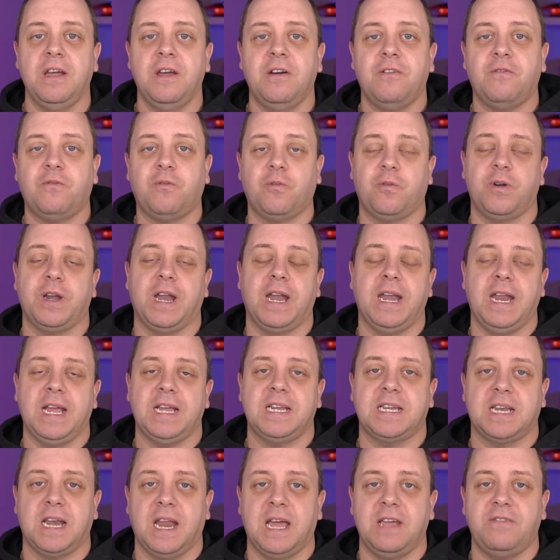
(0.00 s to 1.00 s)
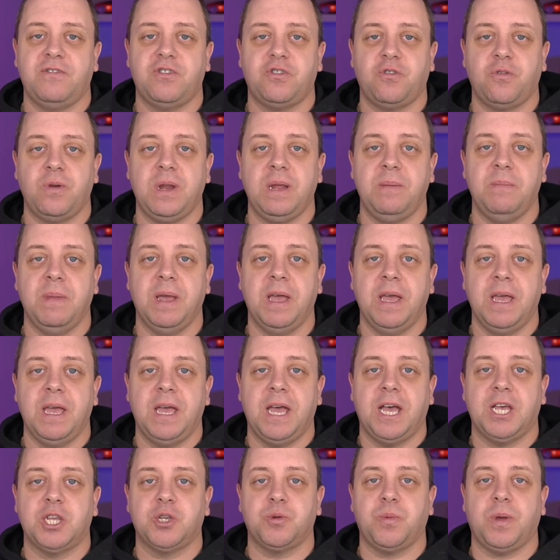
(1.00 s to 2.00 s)
for the next live stream
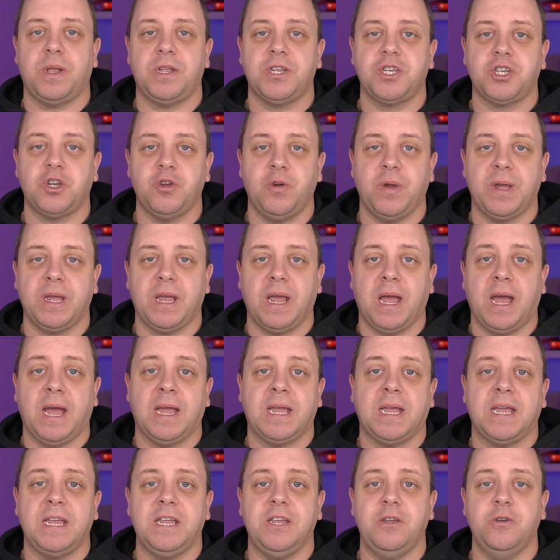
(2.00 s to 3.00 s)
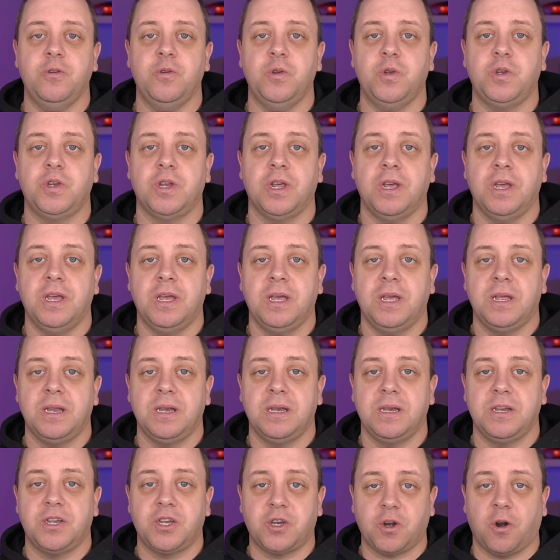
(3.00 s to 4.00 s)
as well. So I can use
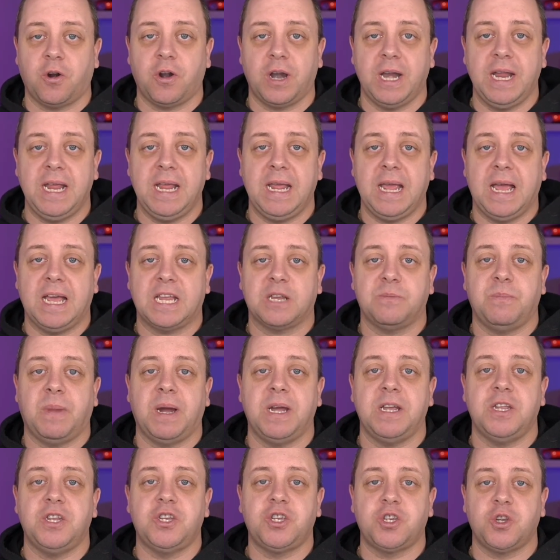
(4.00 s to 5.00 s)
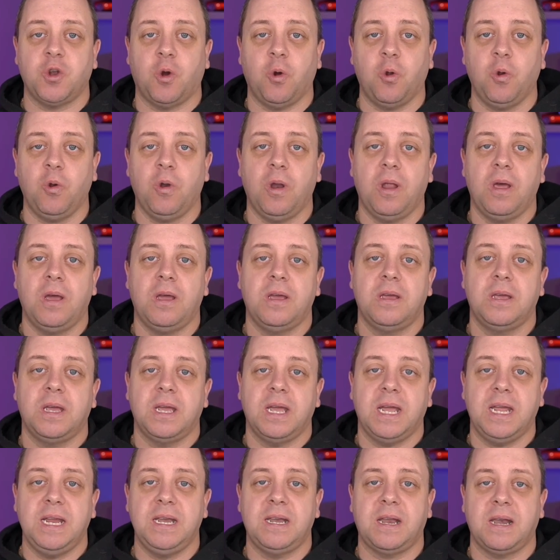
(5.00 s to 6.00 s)
Starlink as my sole
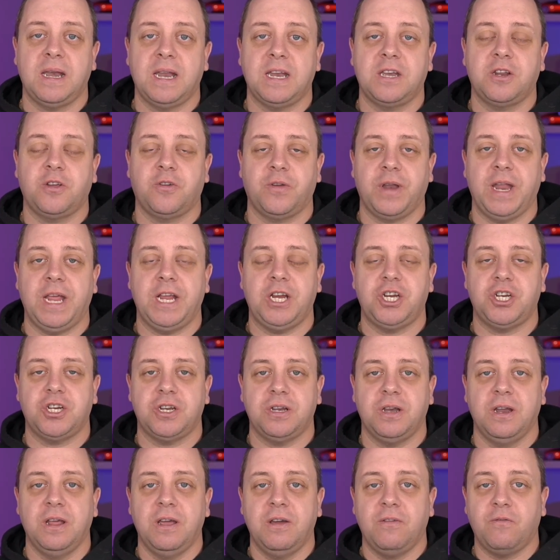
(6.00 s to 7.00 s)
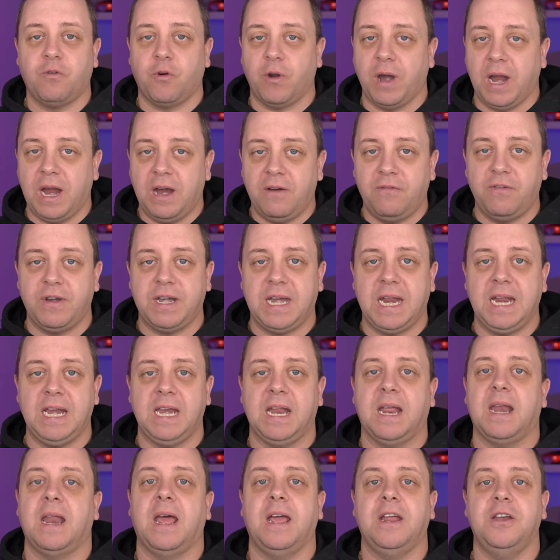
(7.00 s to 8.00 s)
internet connection for everything
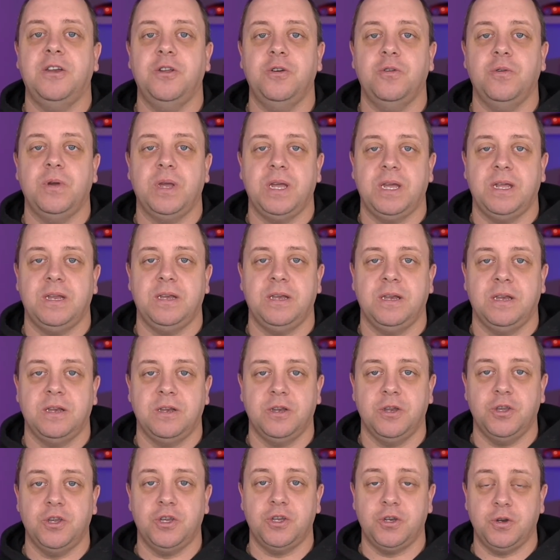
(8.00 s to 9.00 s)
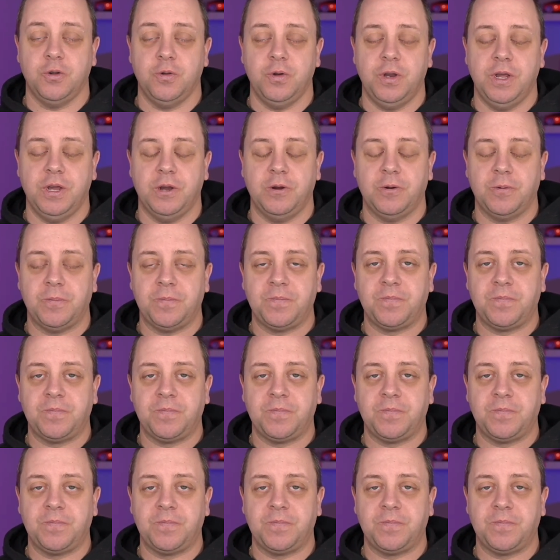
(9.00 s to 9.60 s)
that I do in the studio.